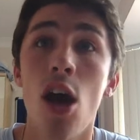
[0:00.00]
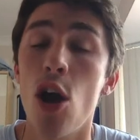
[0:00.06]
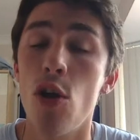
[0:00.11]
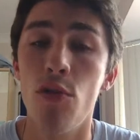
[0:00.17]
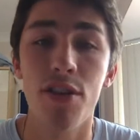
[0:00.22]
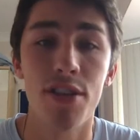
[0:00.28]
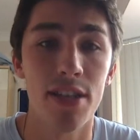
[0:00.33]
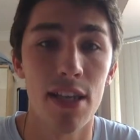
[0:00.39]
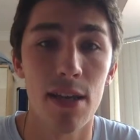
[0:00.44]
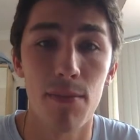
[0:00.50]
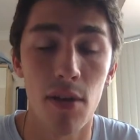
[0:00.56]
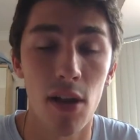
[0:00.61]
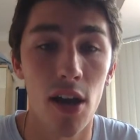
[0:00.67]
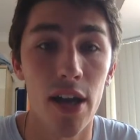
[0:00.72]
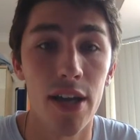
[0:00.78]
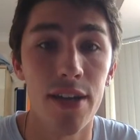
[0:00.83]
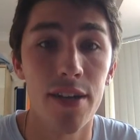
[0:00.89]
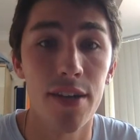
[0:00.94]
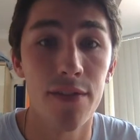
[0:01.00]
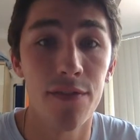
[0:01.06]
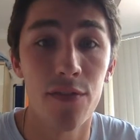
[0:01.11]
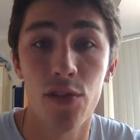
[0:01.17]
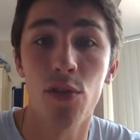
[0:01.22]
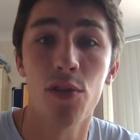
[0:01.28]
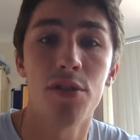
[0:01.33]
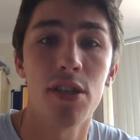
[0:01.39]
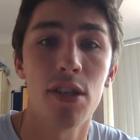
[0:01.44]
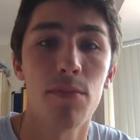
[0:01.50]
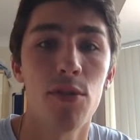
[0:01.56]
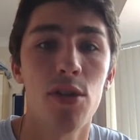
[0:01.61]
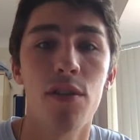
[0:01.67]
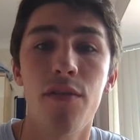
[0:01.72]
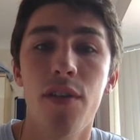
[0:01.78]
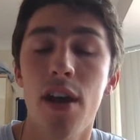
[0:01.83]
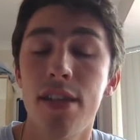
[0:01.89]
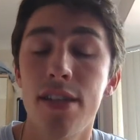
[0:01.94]
originally applied for Nottingham
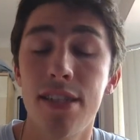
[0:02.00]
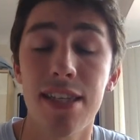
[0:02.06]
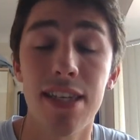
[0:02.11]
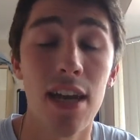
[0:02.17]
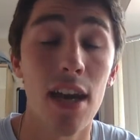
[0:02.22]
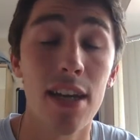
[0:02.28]
University.